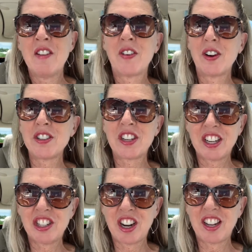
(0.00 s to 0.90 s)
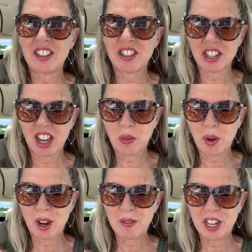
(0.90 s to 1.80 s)
First, I shot the
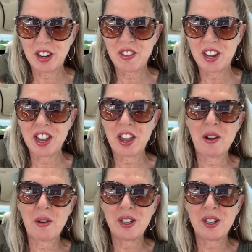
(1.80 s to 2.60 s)
software update video